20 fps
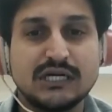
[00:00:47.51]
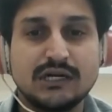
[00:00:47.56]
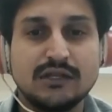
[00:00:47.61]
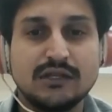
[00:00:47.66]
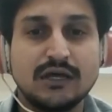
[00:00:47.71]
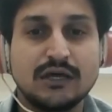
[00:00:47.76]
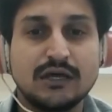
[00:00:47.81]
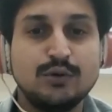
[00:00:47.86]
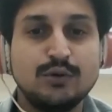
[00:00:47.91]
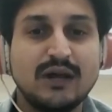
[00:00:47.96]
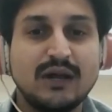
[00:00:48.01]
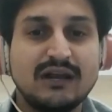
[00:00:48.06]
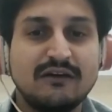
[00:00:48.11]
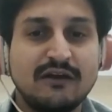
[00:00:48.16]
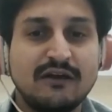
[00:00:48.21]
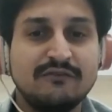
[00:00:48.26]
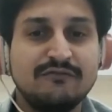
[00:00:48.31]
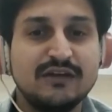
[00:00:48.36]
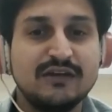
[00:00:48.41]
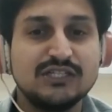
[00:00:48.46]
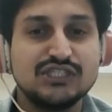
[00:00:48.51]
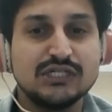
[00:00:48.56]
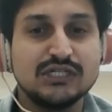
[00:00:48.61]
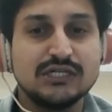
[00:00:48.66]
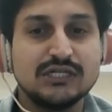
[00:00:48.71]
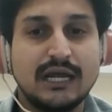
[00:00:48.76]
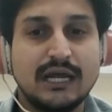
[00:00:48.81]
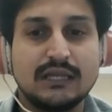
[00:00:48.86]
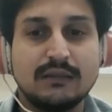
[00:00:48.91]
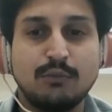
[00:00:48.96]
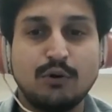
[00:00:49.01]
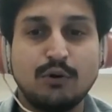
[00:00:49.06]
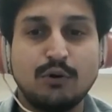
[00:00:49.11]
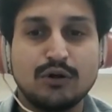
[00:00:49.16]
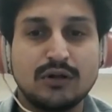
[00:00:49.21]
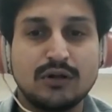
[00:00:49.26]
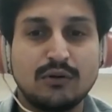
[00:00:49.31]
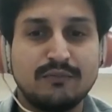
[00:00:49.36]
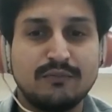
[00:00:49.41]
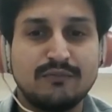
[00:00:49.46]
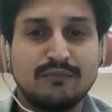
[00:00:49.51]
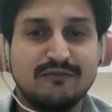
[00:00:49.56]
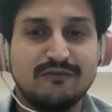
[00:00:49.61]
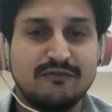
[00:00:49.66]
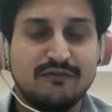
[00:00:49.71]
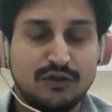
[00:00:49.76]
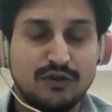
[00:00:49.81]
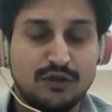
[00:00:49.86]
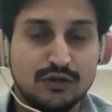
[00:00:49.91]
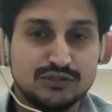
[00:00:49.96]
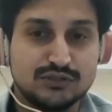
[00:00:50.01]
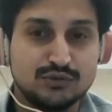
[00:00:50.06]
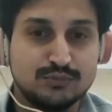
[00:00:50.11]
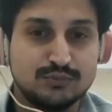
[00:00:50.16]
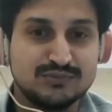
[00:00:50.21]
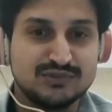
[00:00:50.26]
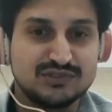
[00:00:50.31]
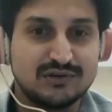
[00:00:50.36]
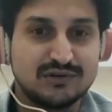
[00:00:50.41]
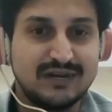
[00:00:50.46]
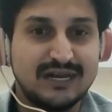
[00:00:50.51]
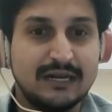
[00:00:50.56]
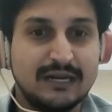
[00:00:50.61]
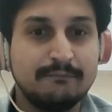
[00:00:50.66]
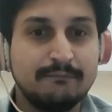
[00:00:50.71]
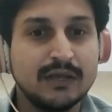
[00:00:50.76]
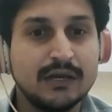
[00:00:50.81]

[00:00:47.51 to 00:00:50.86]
under the Q&A feature at the bottom of your Zoom screen.